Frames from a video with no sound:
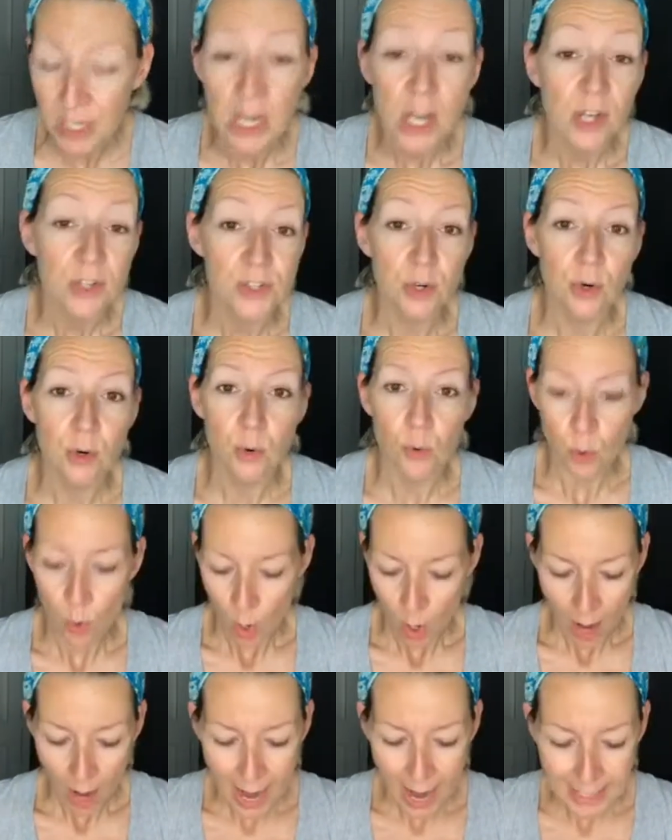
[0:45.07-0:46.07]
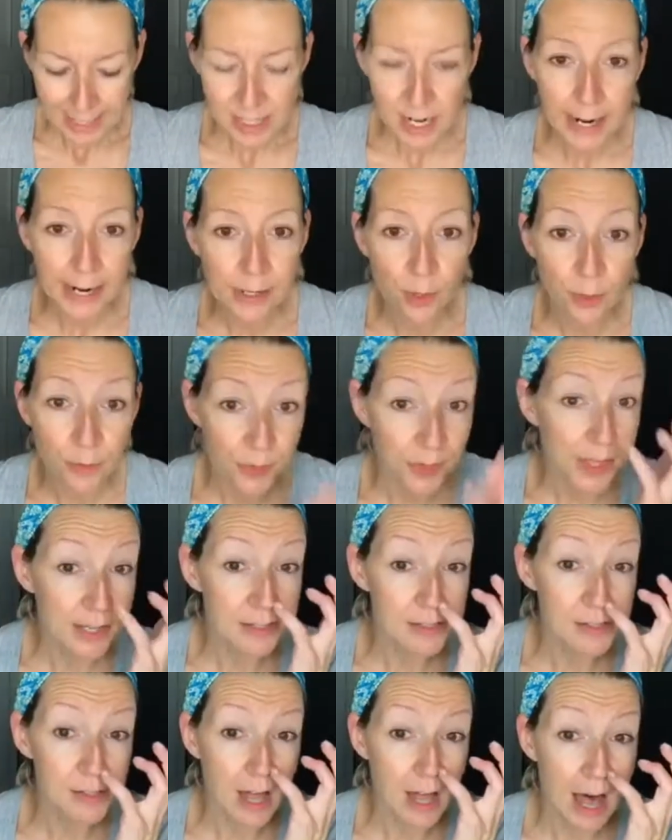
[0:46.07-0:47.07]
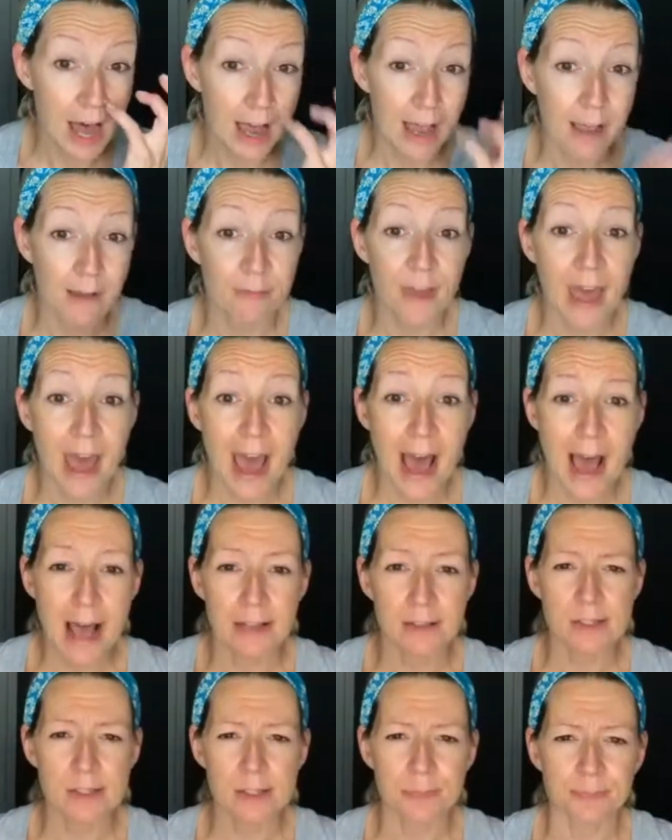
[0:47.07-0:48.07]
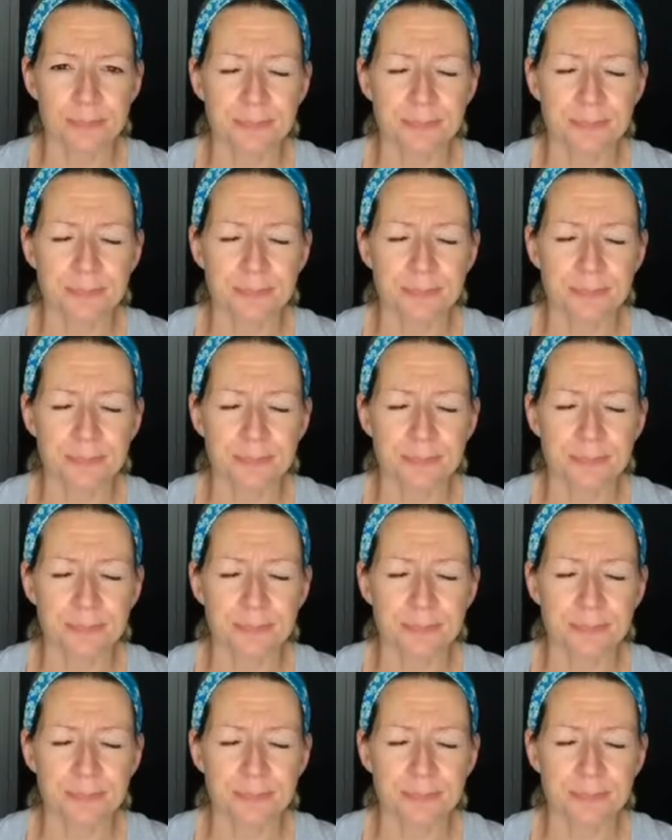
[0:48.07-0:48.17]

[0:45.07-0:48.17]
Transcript: So I titled this live as